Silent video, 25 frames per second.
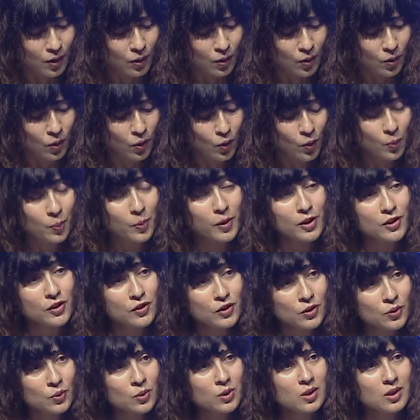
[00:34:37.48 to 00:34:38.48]
who
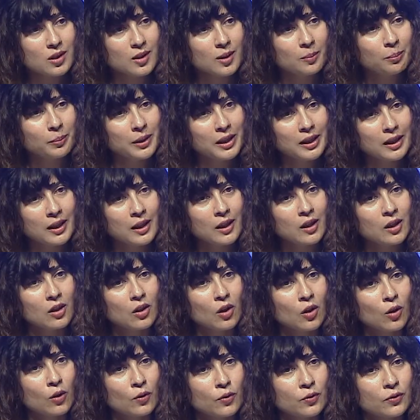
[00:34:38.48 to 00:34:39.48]
pursued the meaning
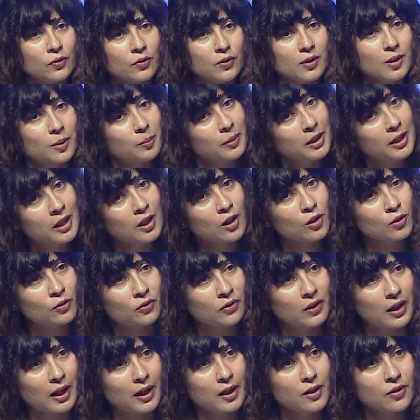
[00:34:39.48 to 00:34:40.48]
of
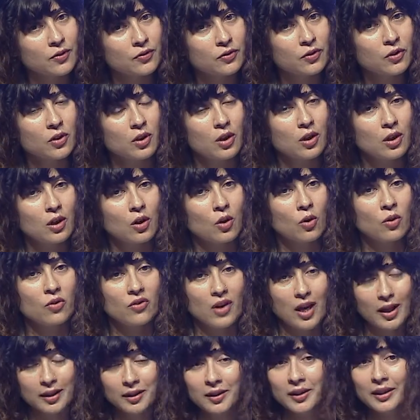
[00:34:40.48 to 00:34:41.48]
life, or
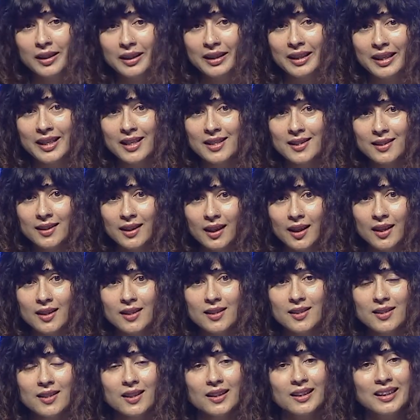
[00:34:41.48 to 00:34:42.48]
rather, in his
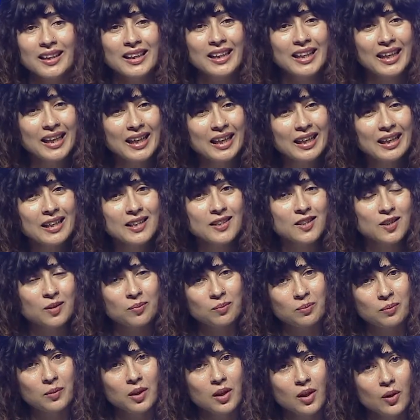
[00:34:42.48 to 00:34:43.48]
case, the
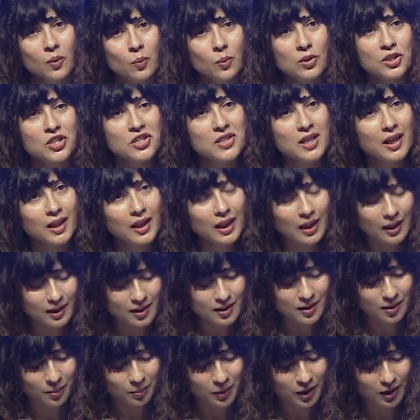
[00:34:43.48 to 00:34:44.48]
nihilism which
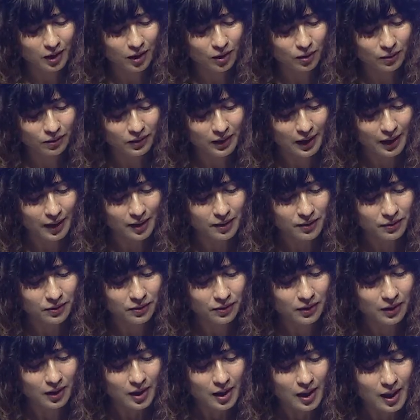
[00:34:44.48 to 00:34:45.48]
negates the meaning of
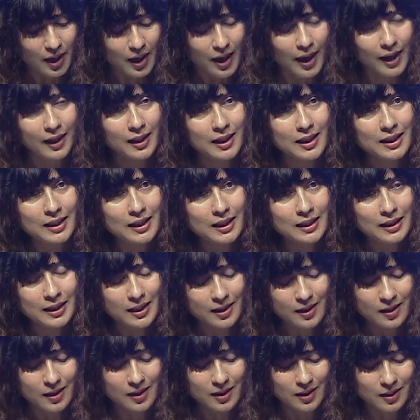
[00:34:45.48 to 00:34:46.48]
life. And he did
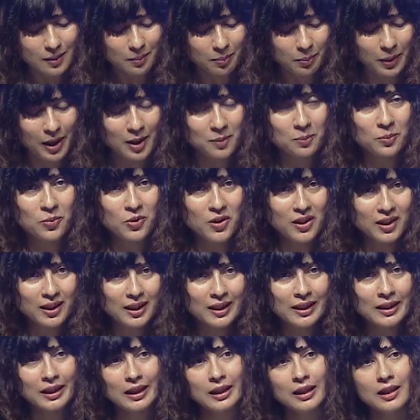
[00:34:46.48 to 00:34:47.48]
this by
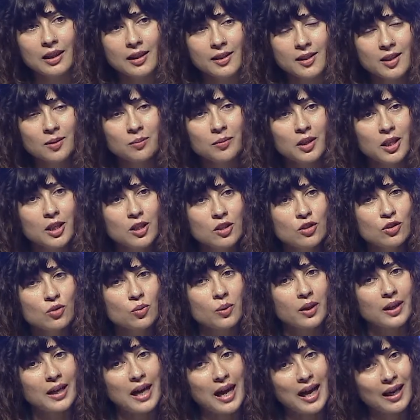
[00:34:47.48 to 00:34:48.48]
bringing nihilism
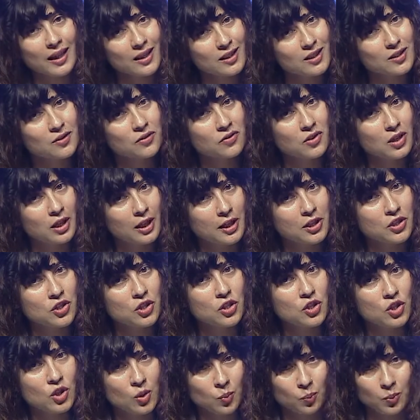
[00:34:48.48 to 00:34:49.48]
into an active
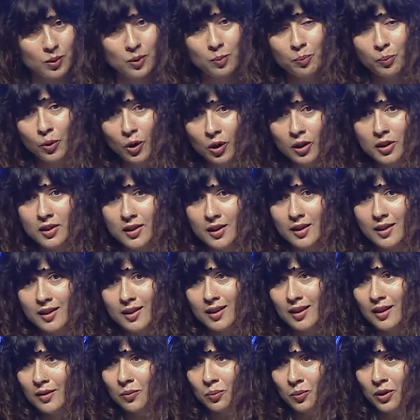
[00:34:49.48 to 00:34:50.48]
relationship with politics.
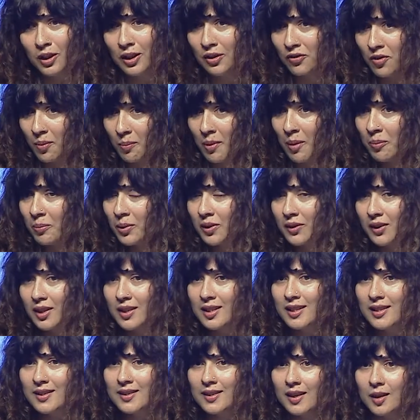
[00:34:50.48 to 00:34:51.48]
And we remember
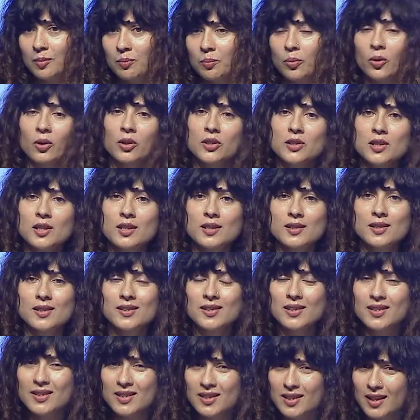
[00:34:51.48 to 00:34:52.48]
that he said politics is
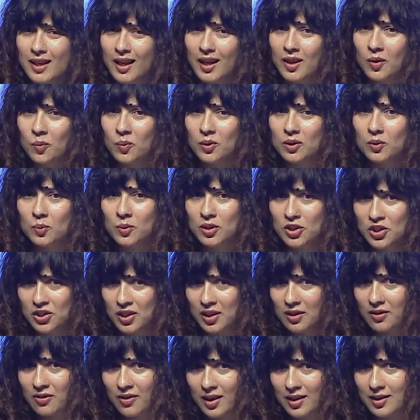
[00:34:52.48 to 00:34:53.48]
the snake with which
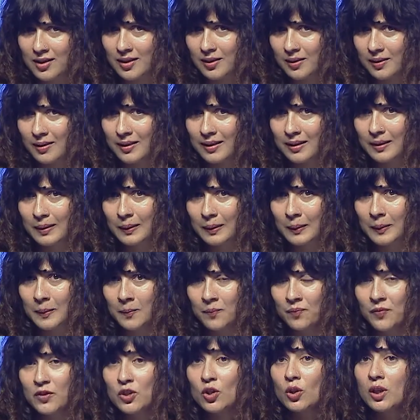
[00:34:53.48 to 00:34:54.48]
he wrestles.
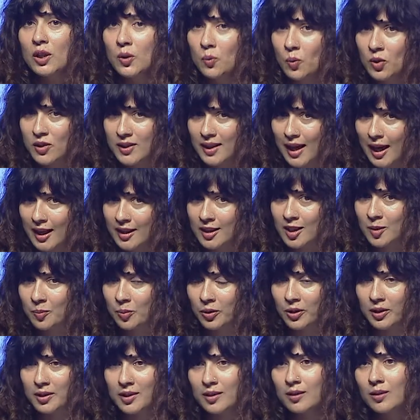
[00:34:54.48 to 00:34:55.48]
So he was
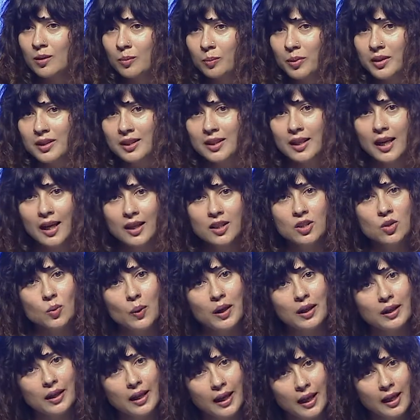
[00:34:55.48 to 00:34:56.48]
anti-political, but he had to
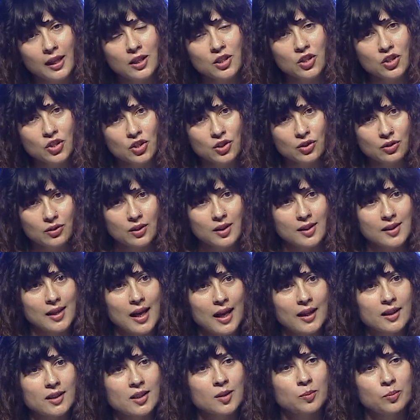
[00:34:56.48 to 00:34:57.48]
engage this
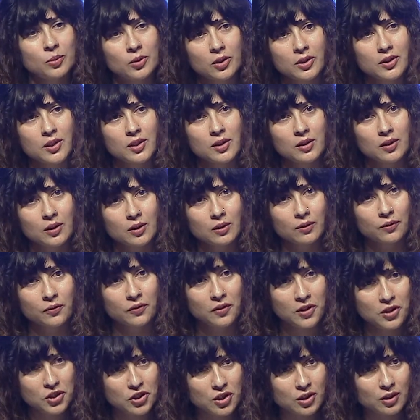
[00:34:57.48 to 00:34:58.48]
anti-political
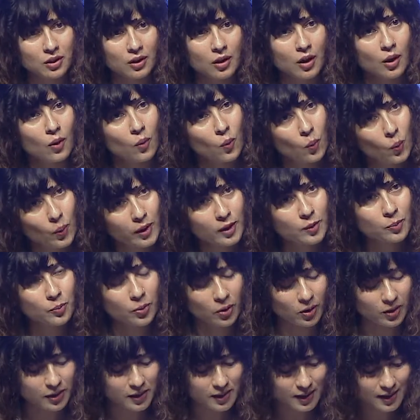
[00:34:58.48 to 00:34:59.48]
vision with
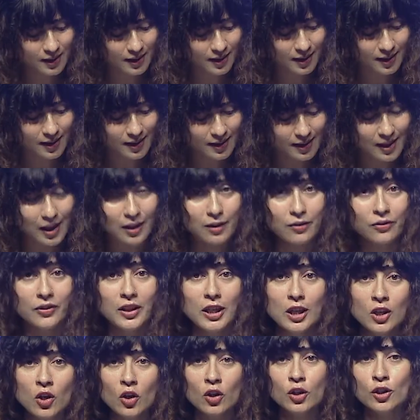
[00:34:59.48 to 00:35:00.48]
politics itself
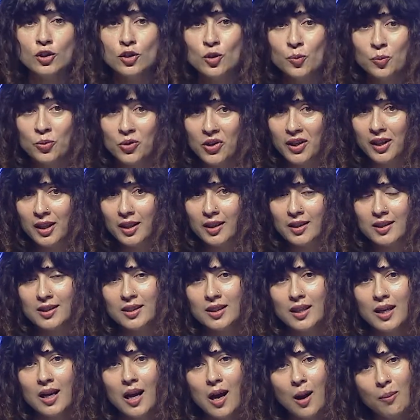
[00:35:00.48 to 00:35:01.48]
in order to bring it
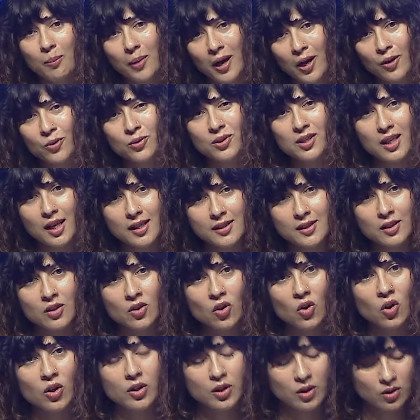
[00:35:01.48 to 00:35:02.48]
about as an
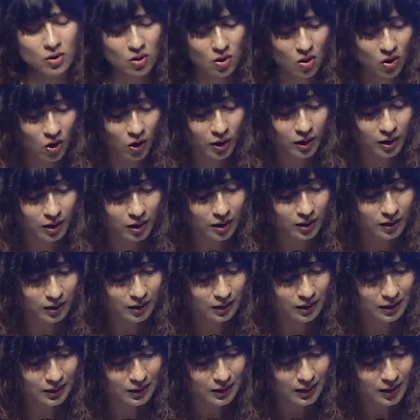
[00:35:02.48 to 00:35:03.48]
order on
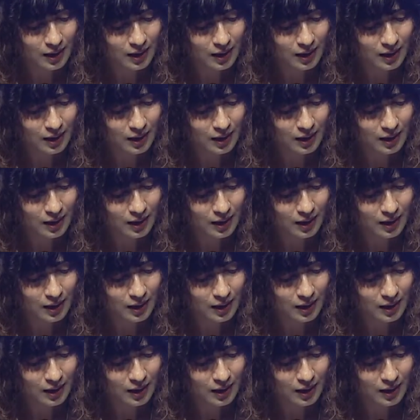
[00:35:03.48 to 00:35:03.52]
earth.